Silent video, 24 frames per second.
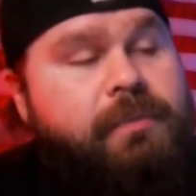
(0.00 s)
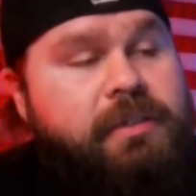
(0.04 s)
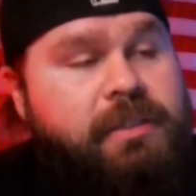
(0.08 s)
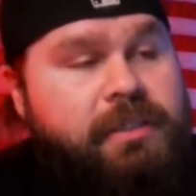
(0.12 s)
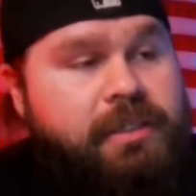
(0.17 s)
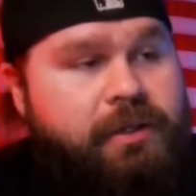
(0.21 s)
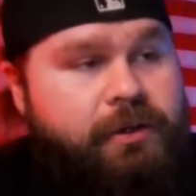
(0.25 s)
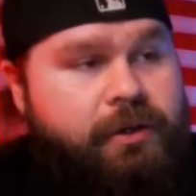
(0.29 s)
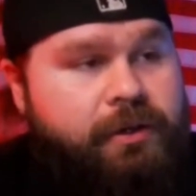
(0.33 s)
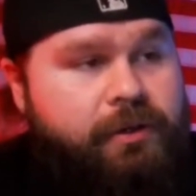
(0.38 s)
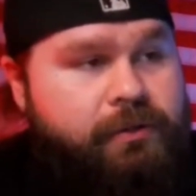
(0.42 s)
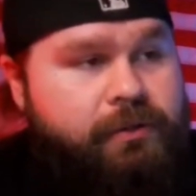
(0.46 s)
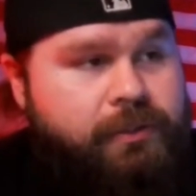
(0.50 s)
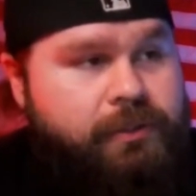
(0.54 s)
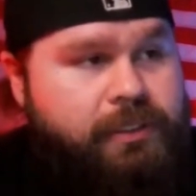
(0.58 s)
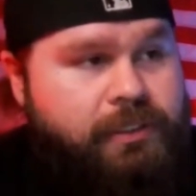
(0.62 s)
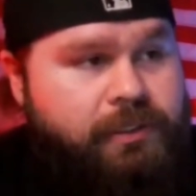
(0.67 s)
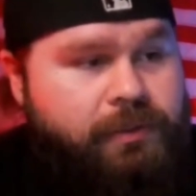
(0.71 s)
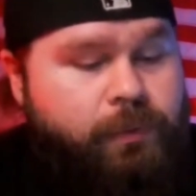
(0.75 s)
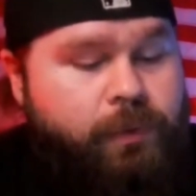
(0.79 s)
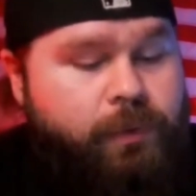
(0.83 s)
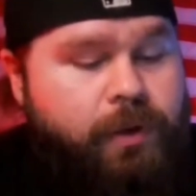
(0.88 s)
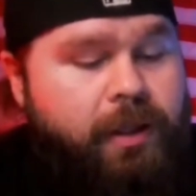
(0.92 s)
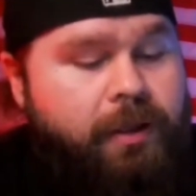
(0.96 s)
materials
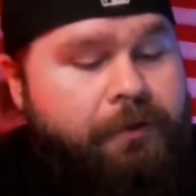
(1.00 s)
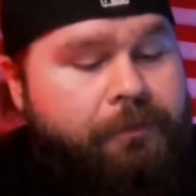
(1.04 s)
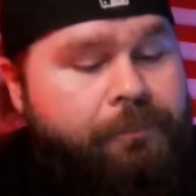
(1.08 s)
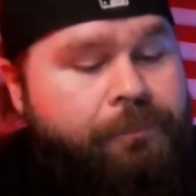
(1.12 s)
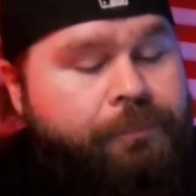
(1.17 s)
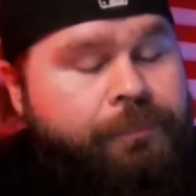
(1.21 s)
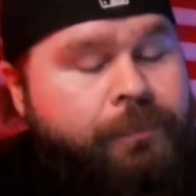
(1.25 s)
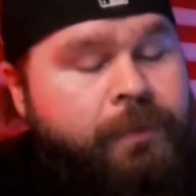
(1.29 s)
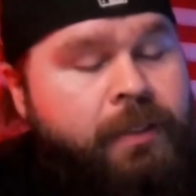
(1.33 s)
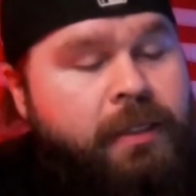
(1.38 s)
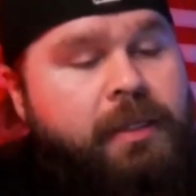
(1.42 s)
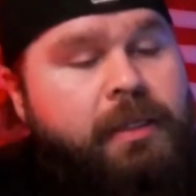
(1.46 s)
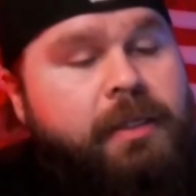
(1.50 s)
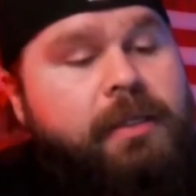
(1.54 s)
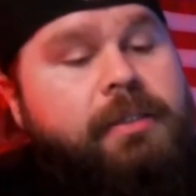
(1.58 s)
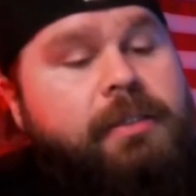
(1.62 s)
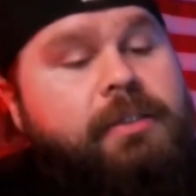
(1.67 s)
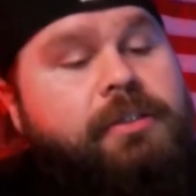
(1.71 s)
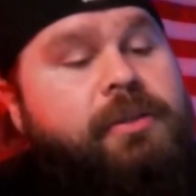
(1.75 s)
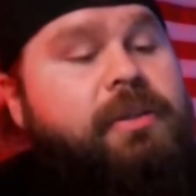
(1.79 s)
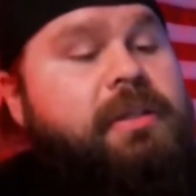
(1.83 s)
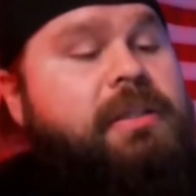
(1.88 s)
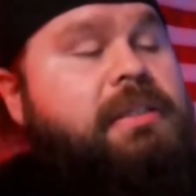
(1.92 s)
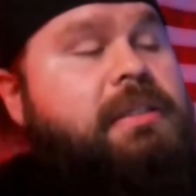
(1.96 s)
as well.
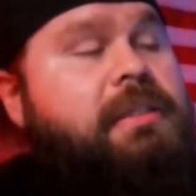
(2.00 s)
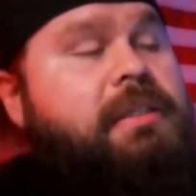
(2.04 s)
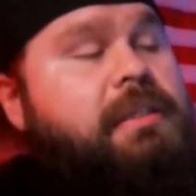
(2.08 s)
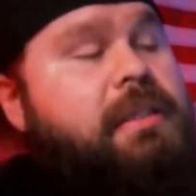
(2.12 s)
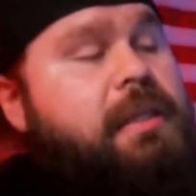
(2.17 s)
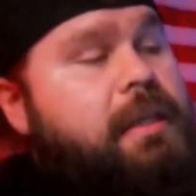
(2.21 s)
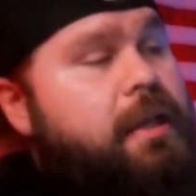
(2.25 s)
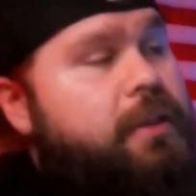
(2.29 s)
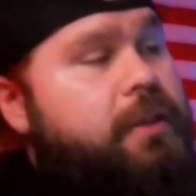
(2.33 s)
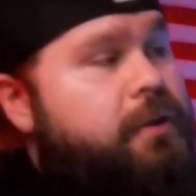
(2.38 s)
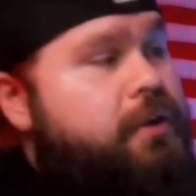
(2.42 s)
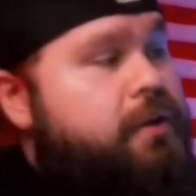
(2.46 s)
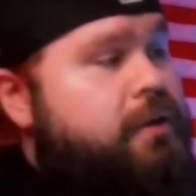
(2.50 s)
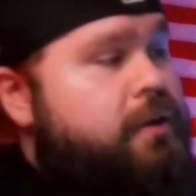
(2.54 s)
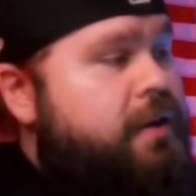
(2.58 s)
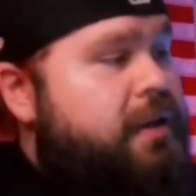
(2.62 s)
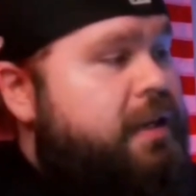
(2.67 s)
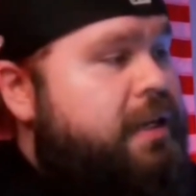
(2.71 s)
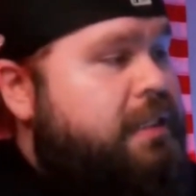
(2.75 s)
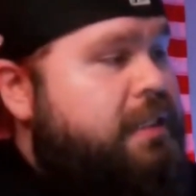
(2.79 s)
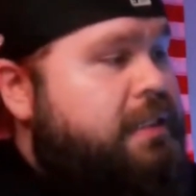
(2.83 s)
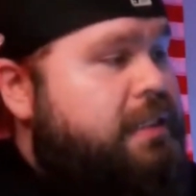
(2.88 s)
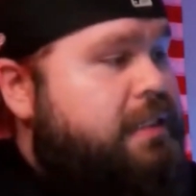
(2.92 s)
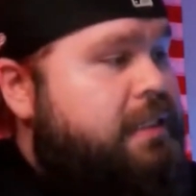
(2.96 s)
So this is
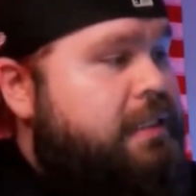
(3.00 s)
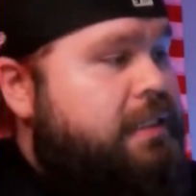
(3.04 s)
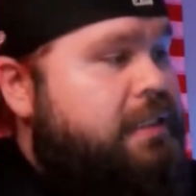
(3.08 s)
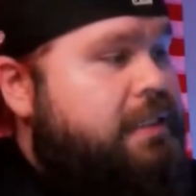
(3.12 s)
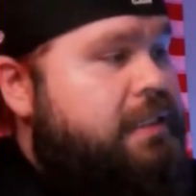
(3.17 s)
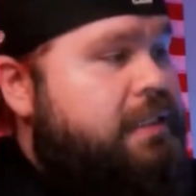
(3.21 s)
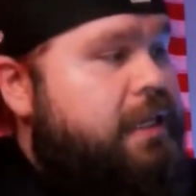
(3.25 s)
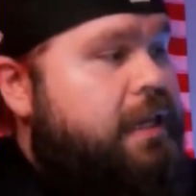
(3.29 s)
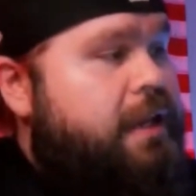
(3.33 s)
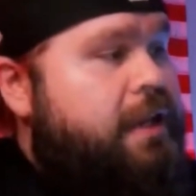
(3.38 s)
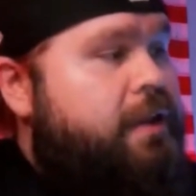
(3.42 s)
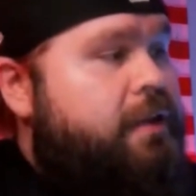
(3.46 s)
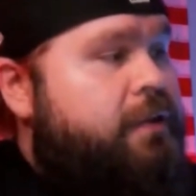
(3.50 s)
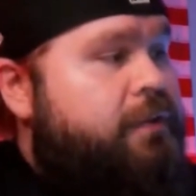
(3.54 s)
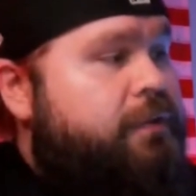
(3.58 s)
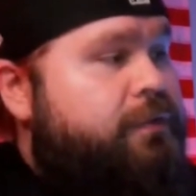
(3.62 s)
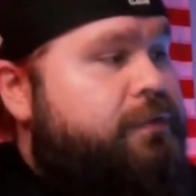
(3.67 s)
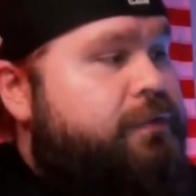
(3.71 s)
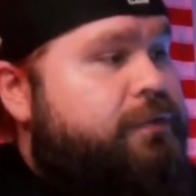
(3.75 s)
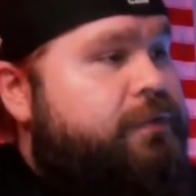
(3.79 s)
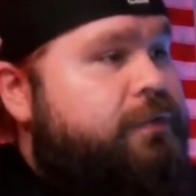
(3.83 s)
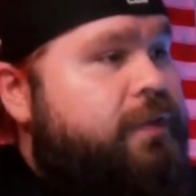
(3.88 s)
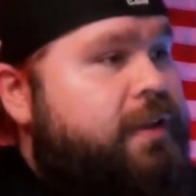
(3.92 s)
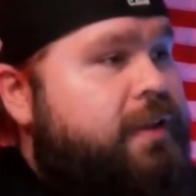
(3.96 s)
another instance
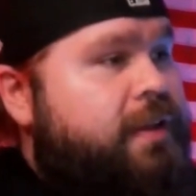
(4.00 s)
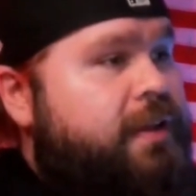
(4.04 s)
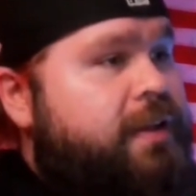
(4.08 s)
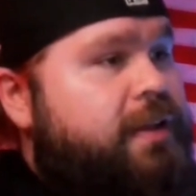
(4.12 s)
of